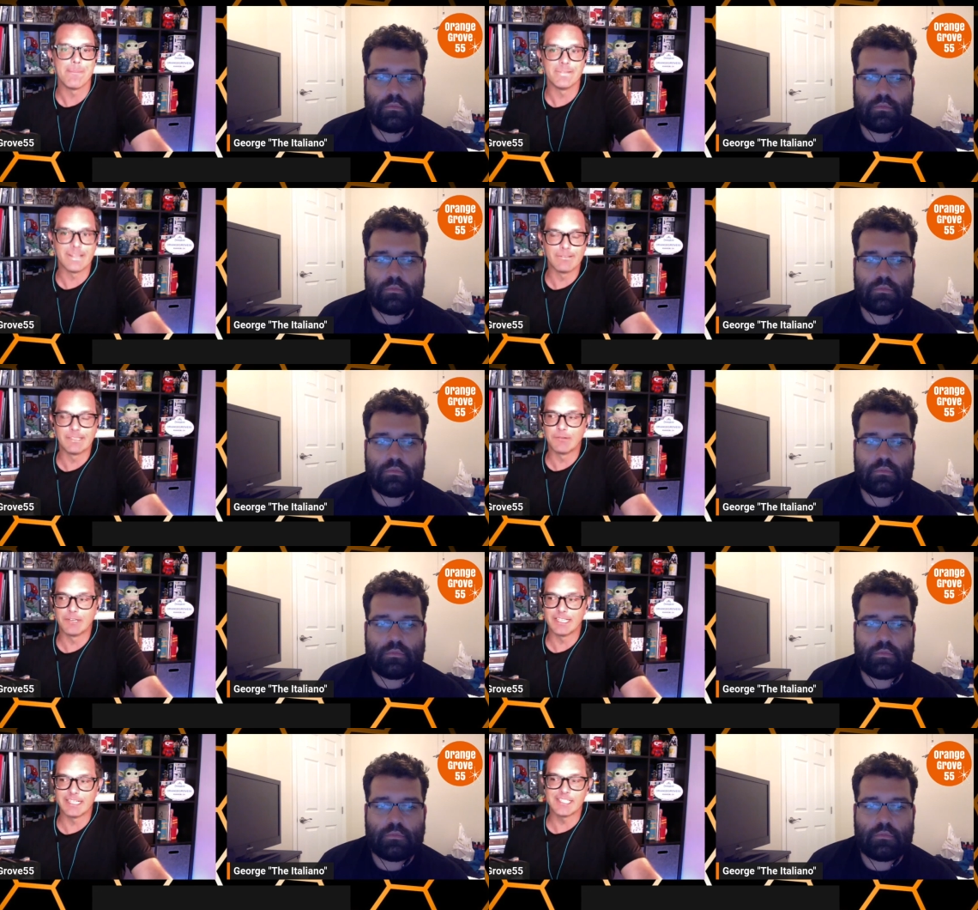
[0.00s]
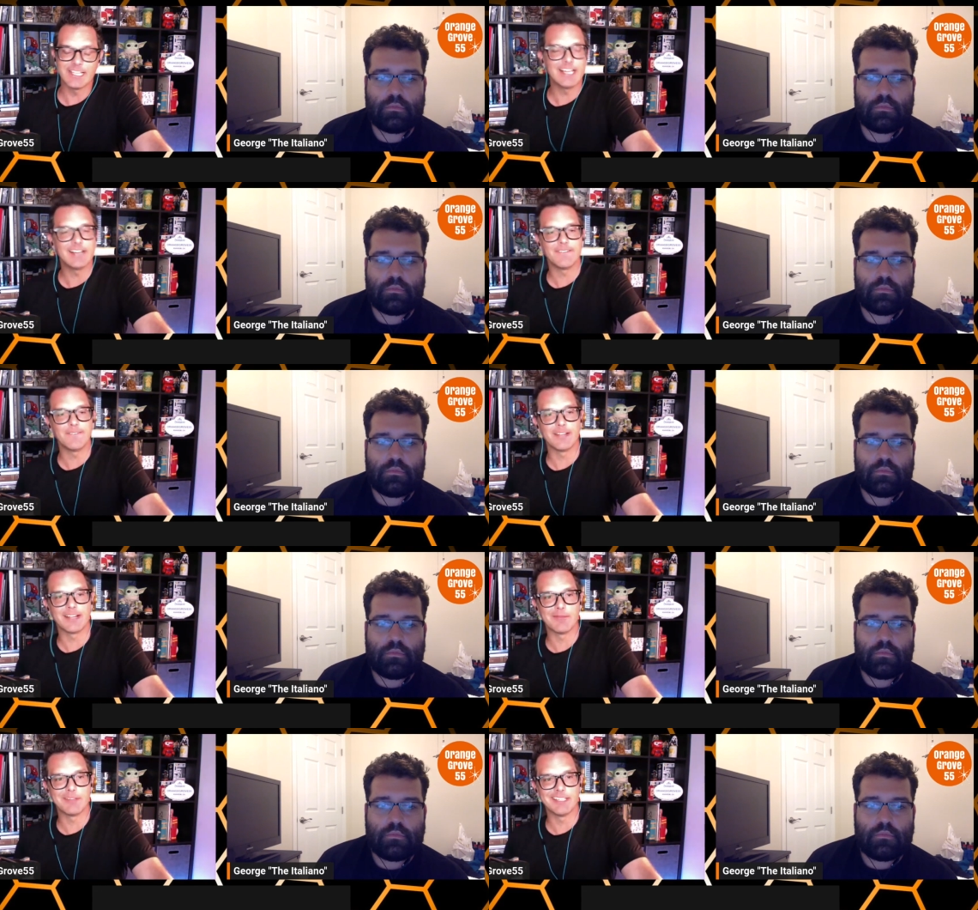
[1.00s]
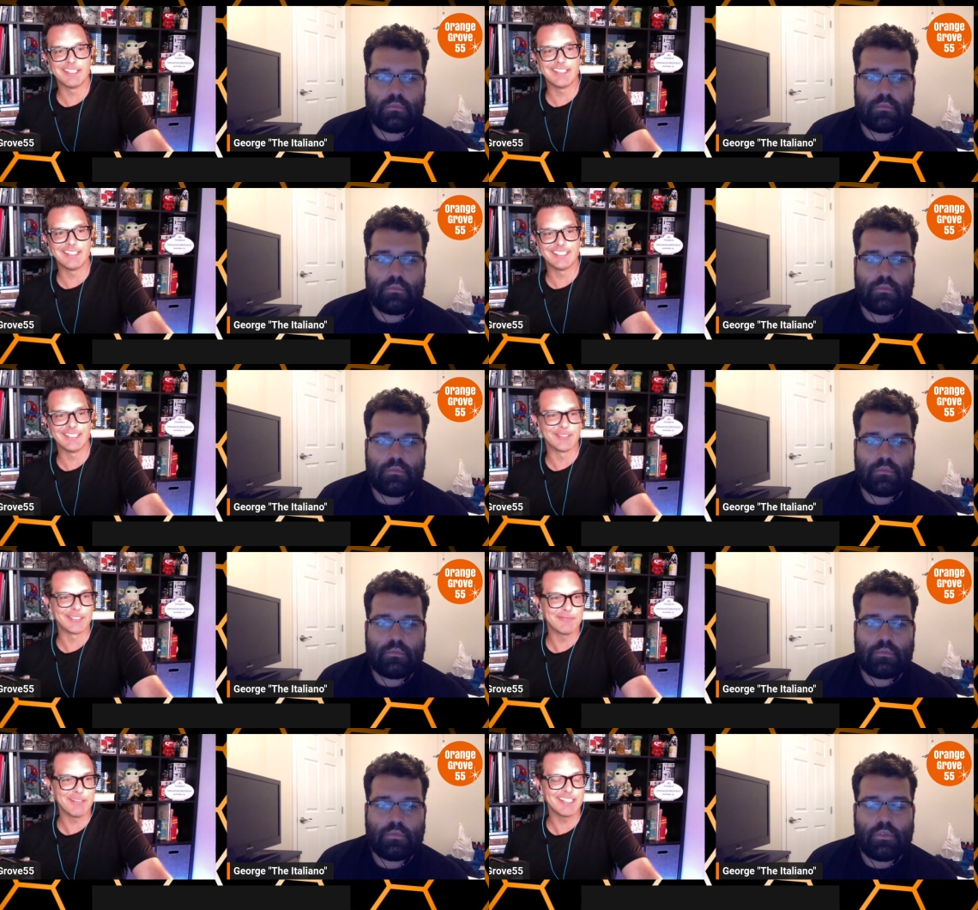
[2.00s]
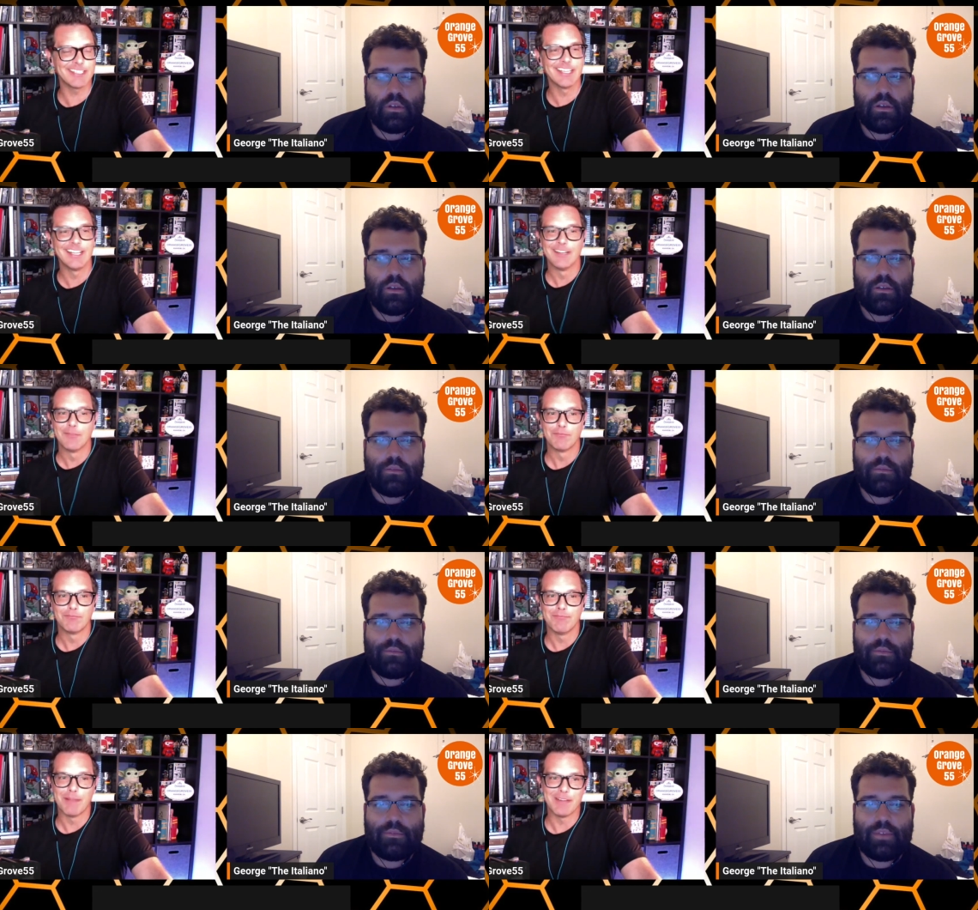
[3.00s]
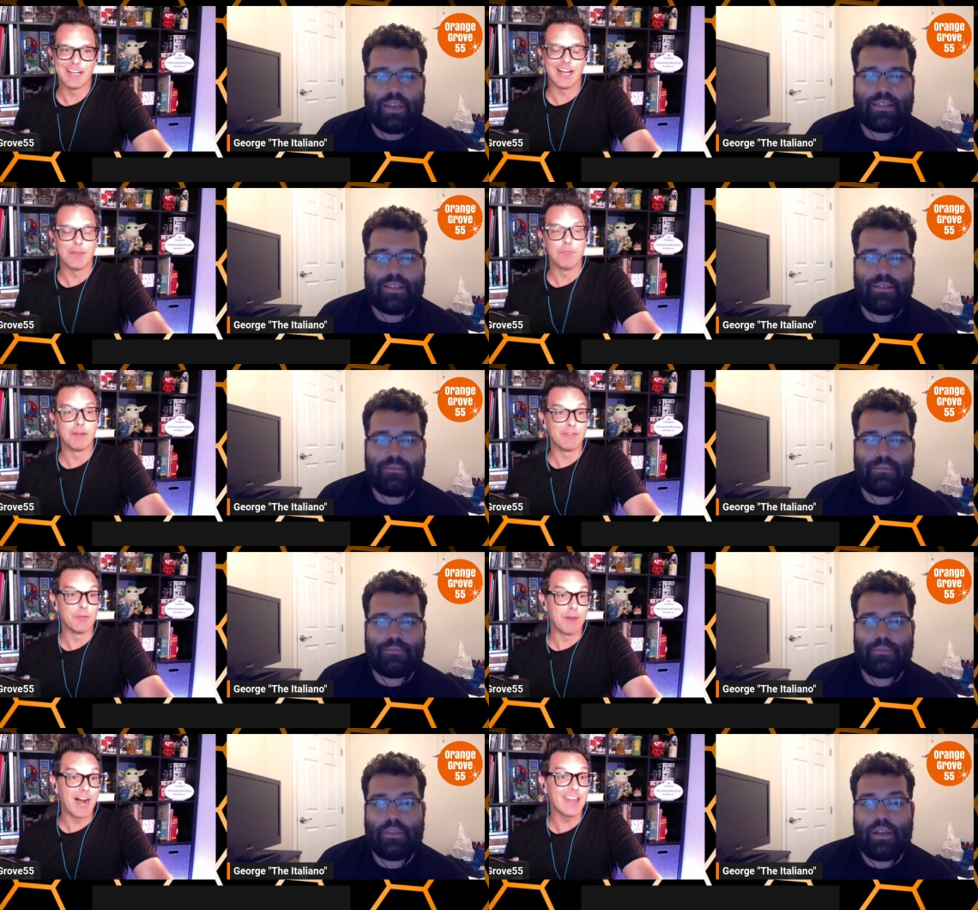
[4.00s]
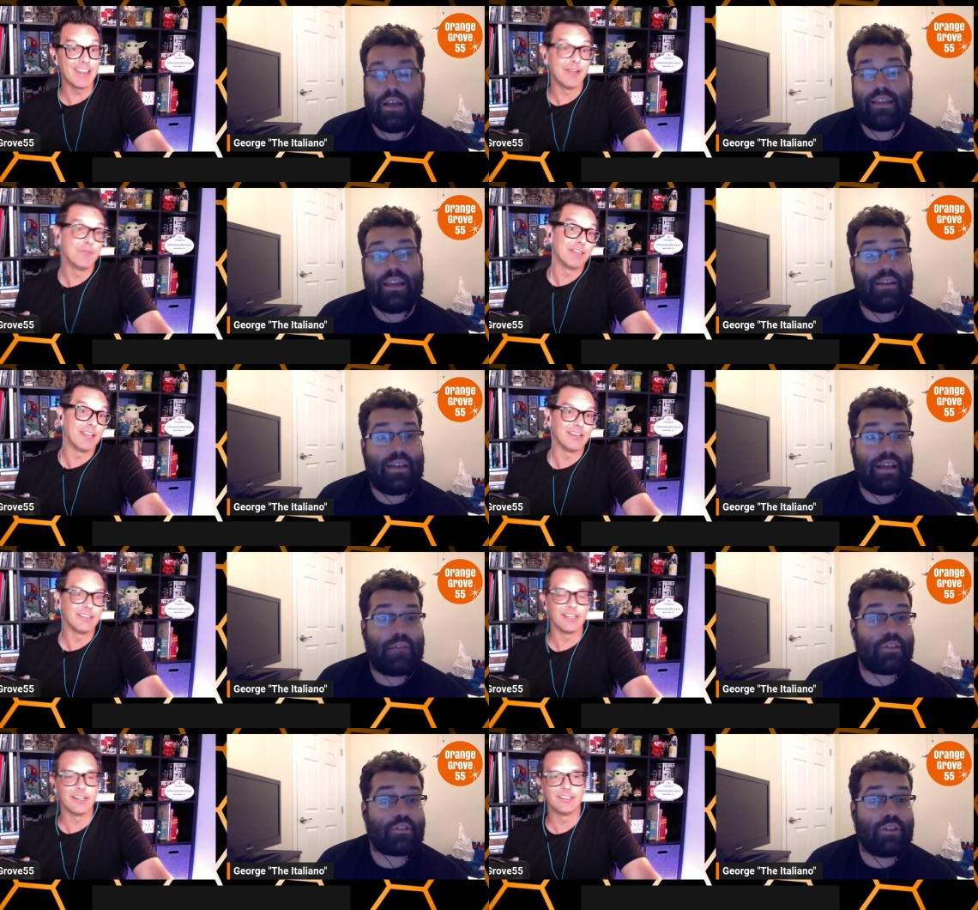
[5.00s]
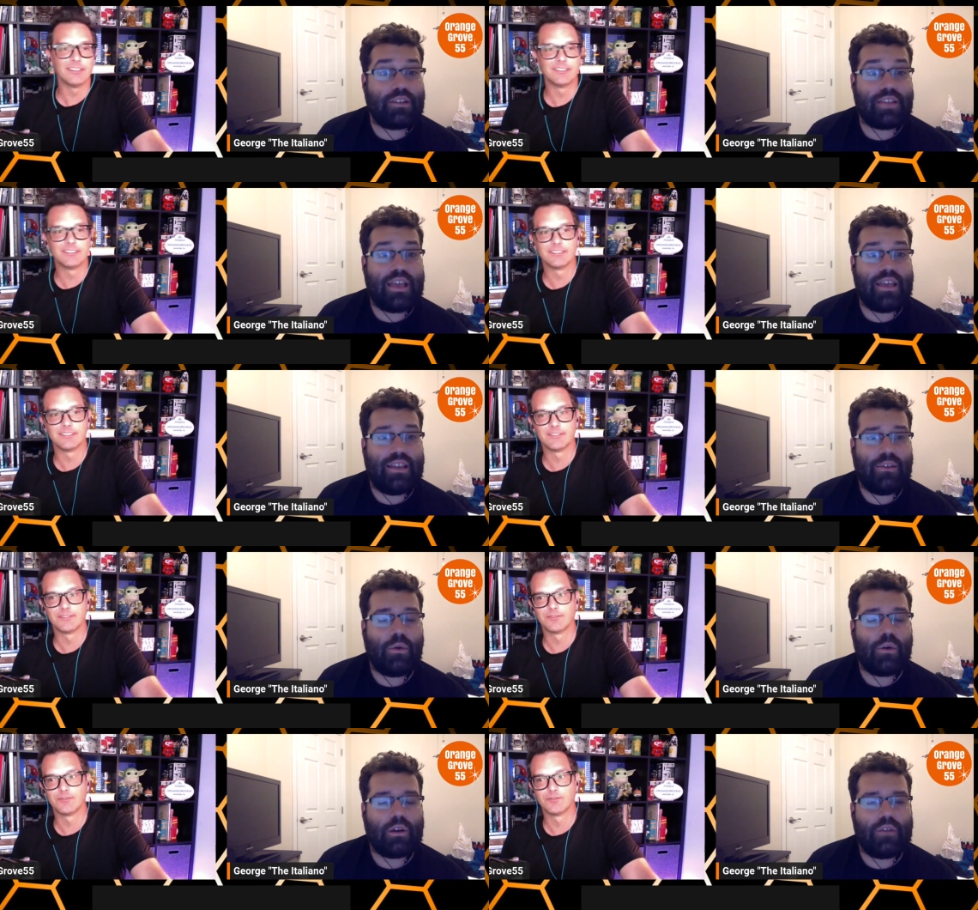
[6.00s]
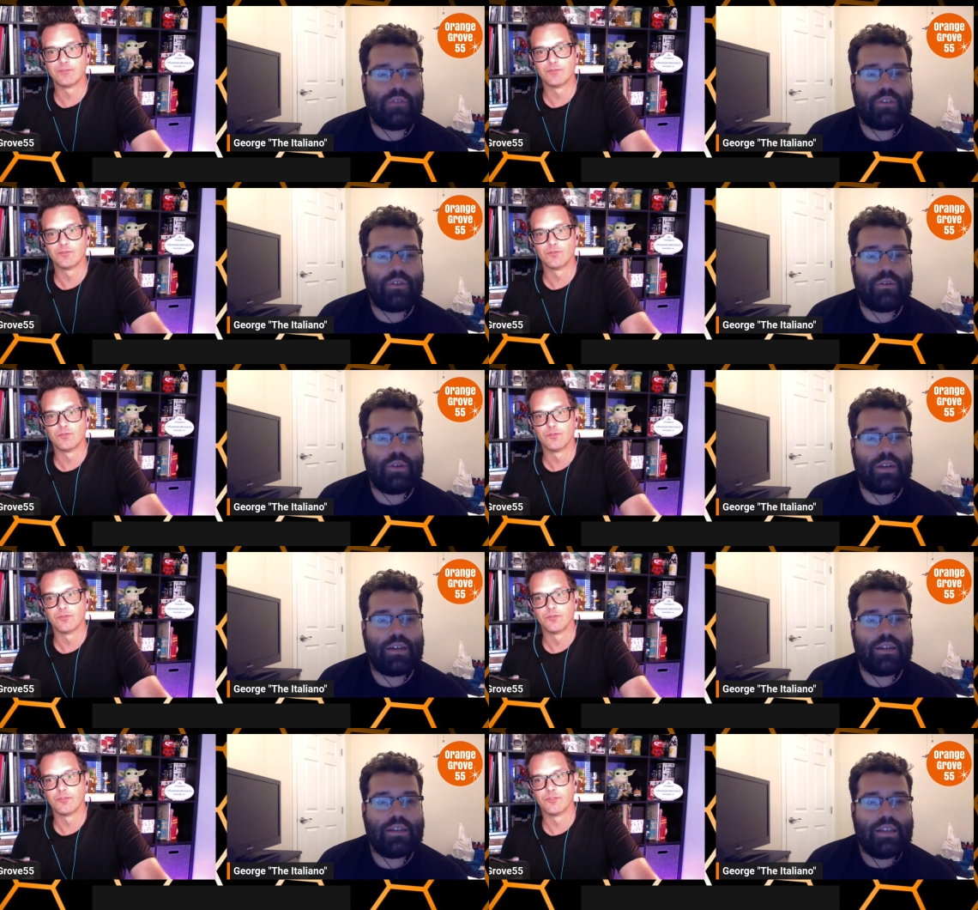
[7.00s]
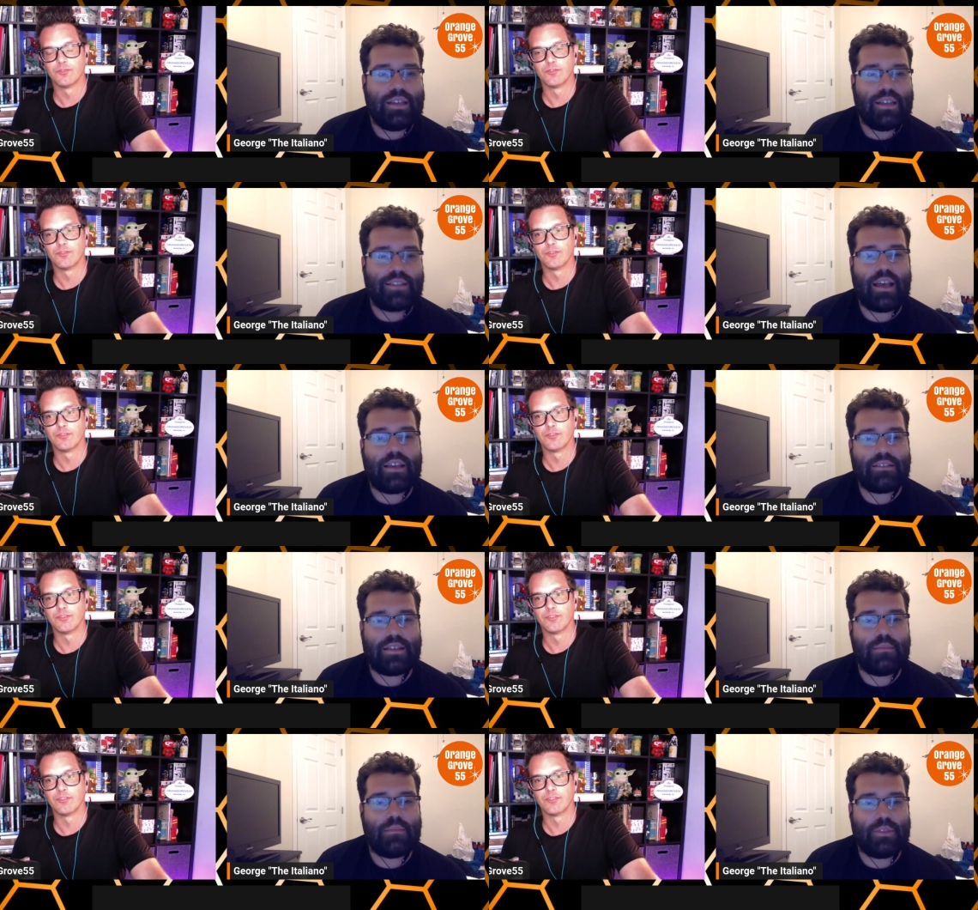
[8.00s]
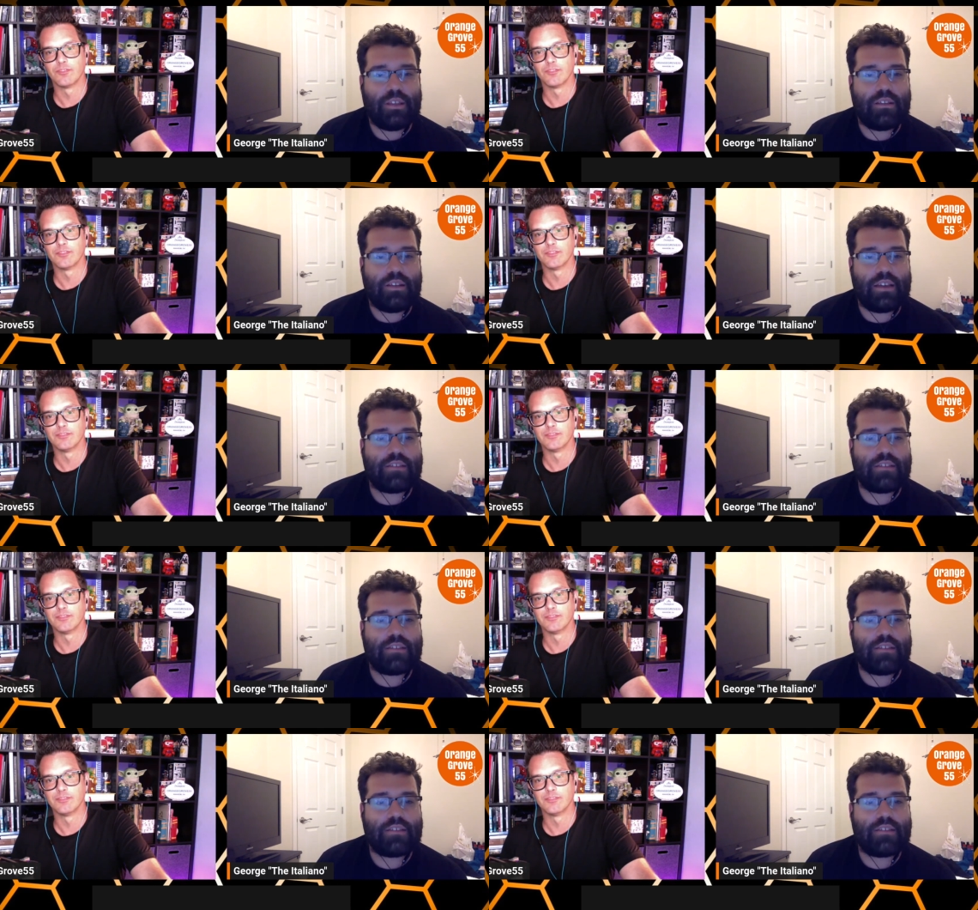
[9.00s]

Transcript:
Speaker 1: Do they really want to ditch that and come to Disney and deal with this mess? Maybe not. But if you buy them, I, then, I was just going to
Speaker 2: say, eh, or if you uh, entice them with a nice